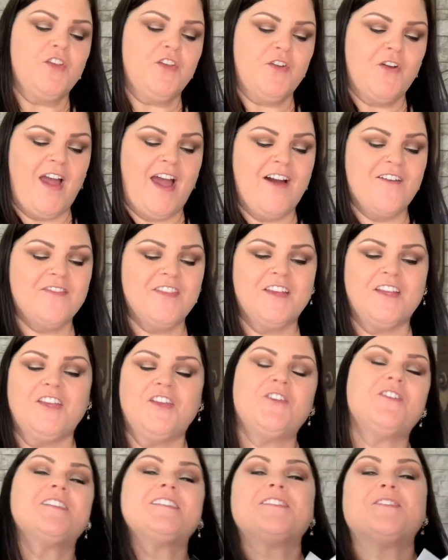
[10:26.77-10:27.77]
You have the
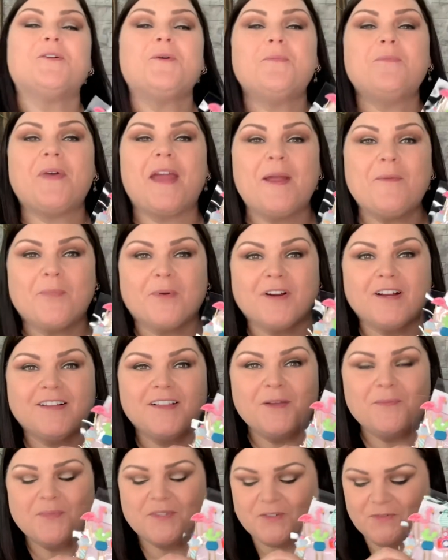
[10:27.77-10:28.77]
cutest little paper
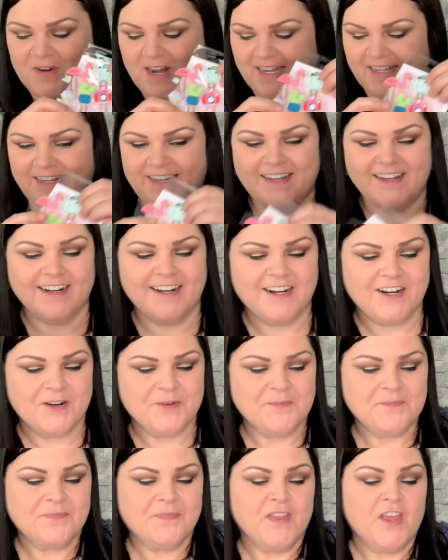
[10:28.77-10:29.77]
clips right
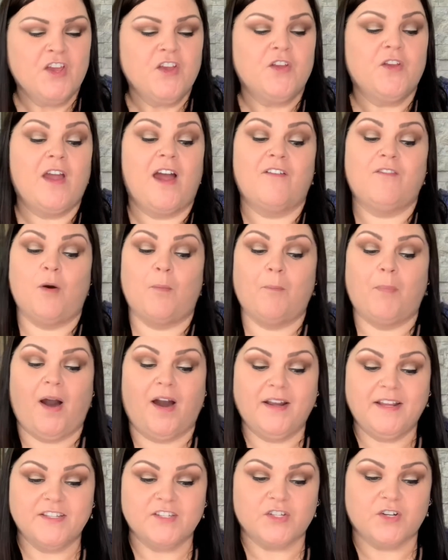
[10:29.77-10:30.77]
here. You have a
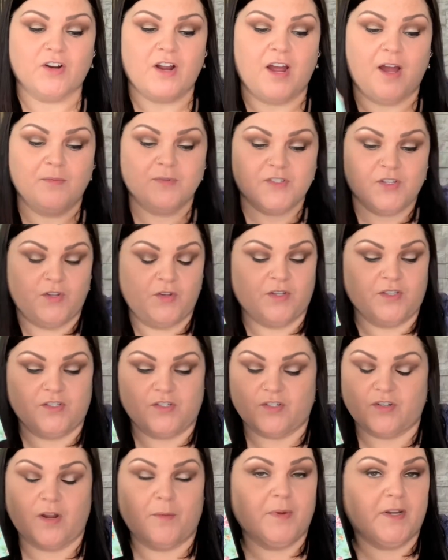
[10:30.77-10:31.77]
body scrub, so you can
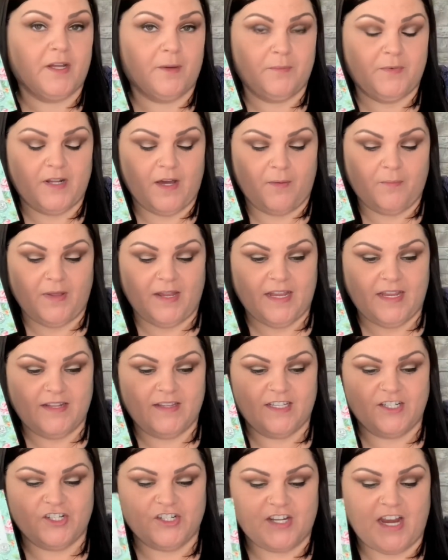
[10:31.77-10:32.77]
scrub a dub dub in
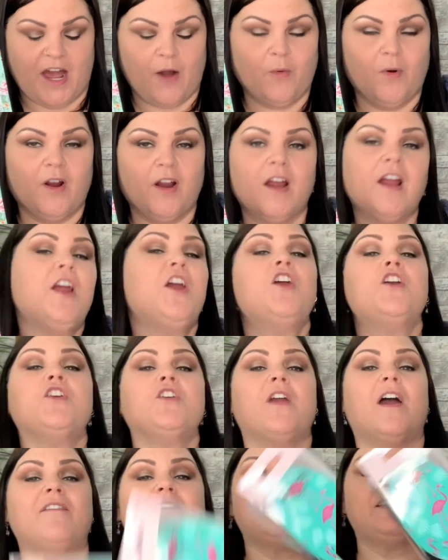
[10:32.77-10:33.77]
the shower.
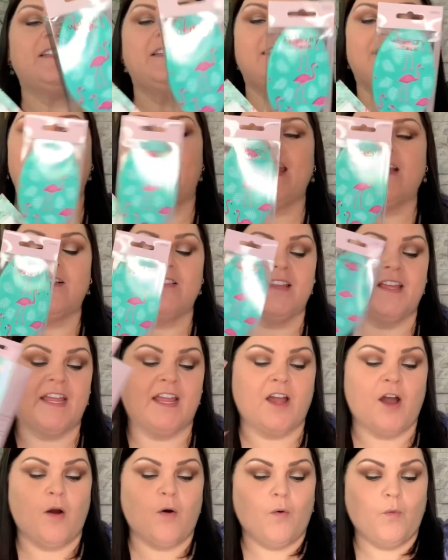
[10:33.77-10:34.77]
You have a
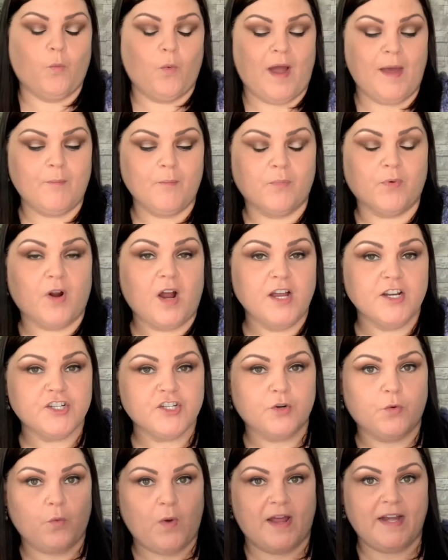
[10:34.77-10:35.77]
detangling wet brush,
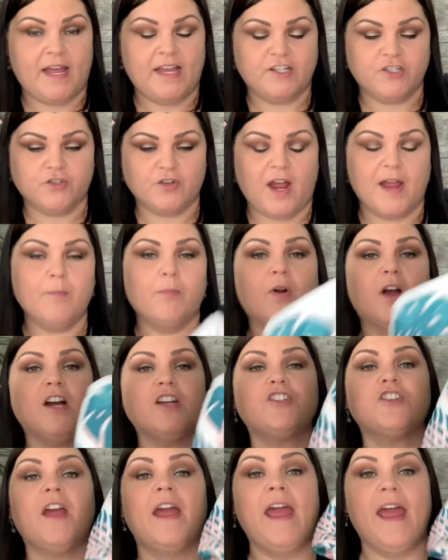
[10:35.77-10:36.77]
wet and dry
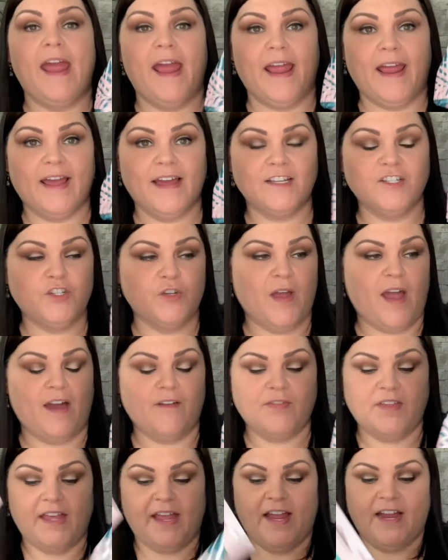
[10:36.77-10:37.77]
brush, and you
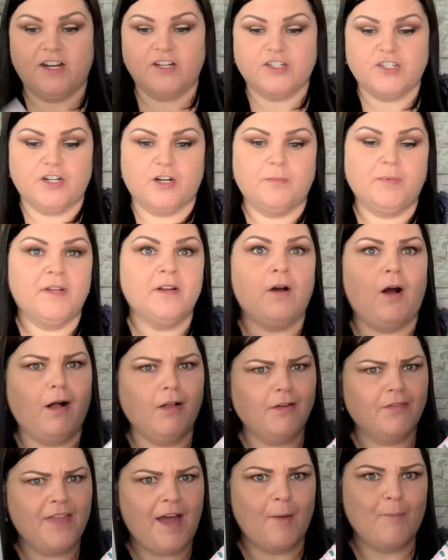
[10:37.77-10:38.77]
have the hair turban.
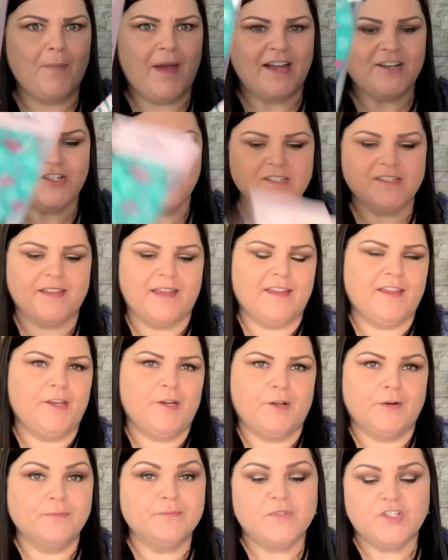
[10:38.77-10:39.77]
All of that matches like, you
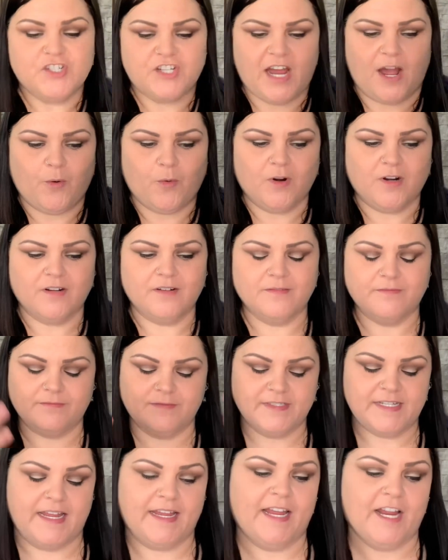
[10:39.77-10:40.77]
know, shower,
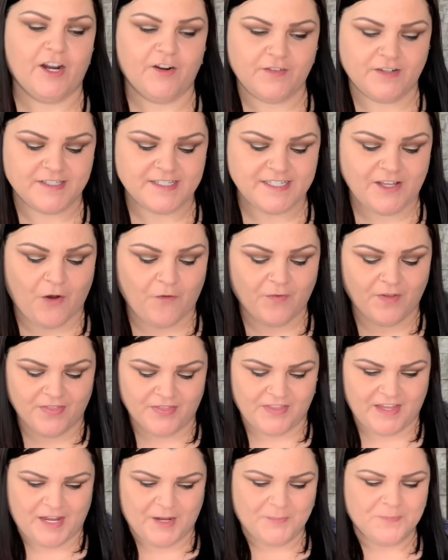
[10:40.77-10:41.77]
take care of yourself
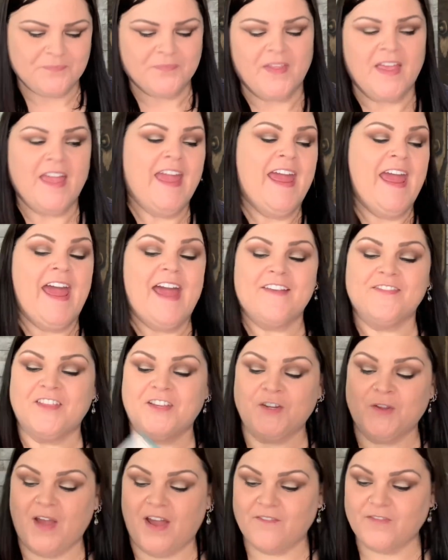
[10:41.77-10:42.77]
theme. And
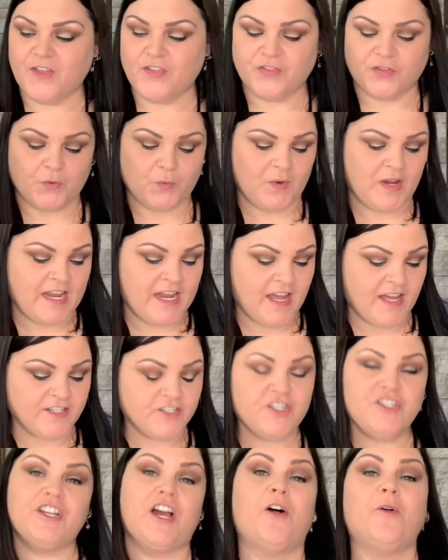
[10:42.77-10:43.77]
then you have the three
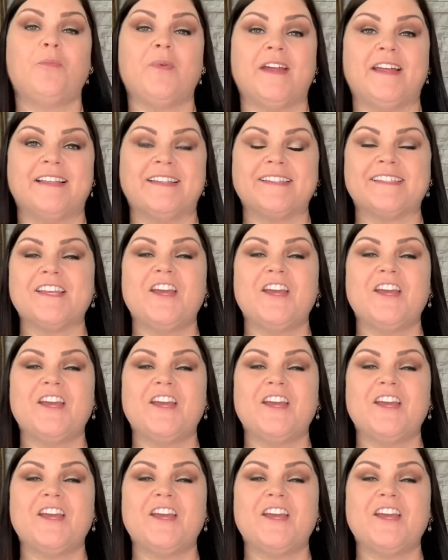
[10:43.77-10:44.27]
gel pins.